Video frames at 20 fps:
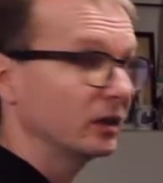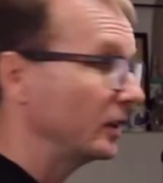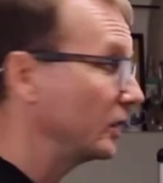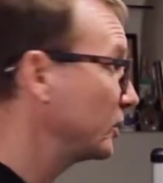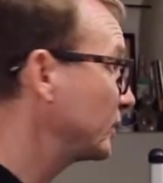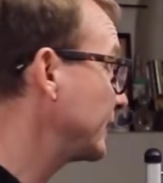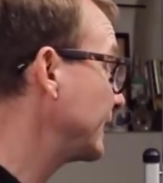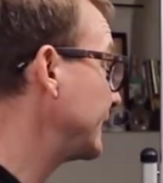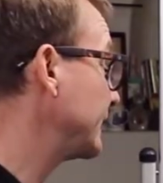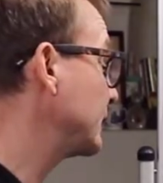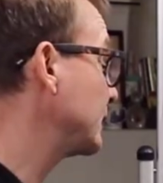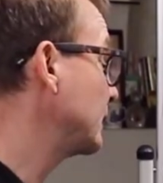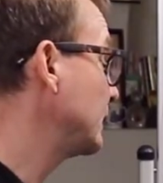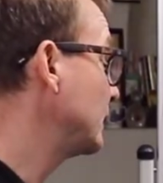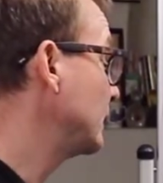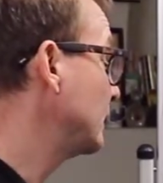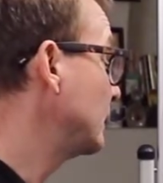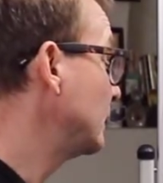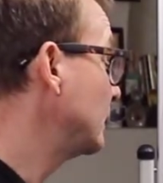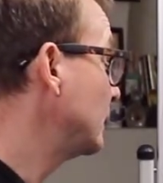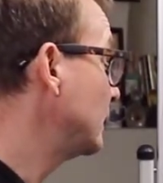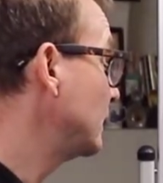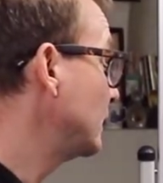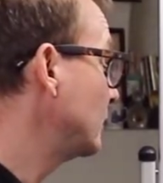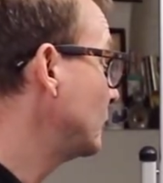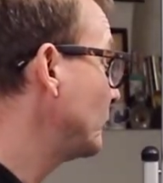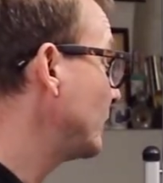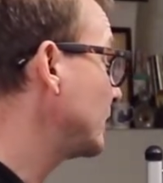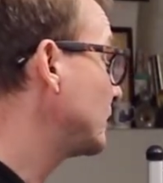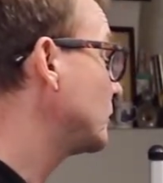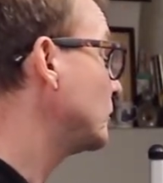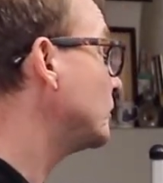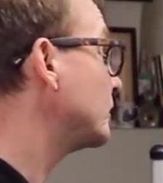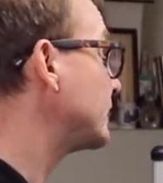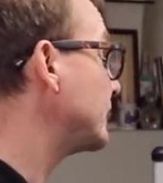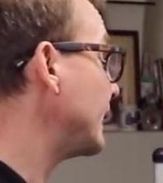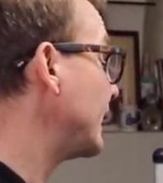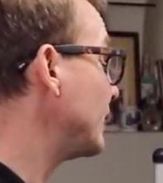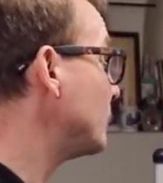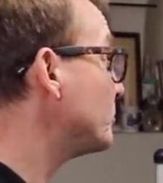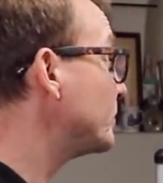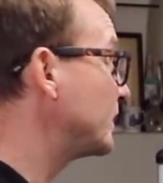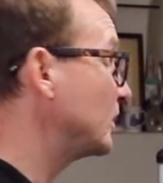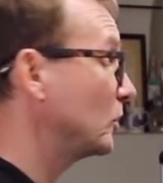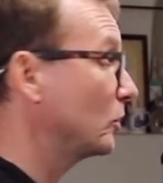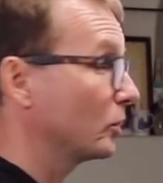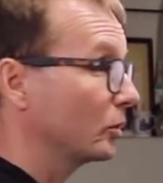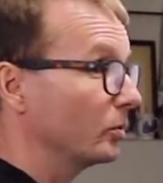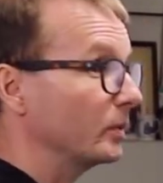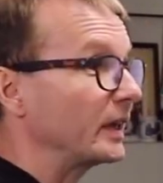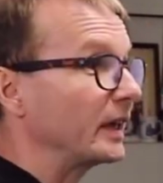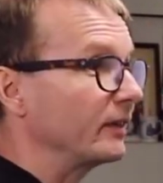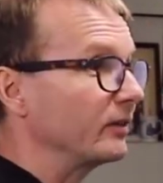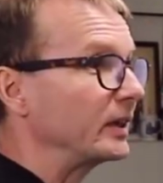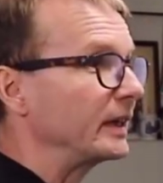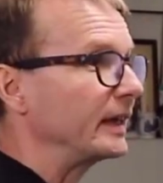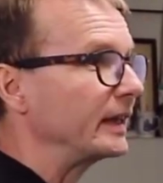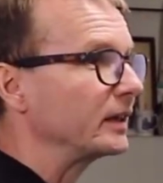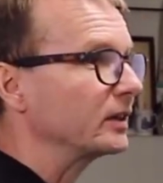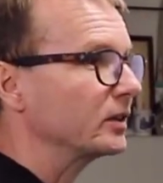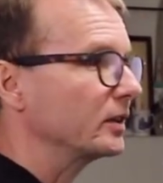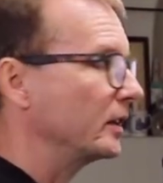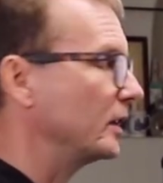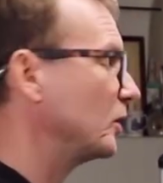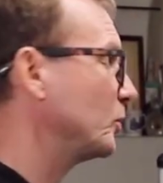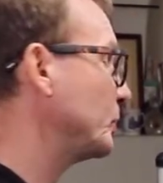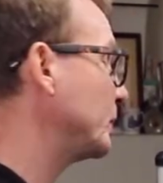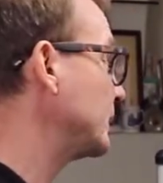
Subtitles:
It's like, well, not empty because we have an X there,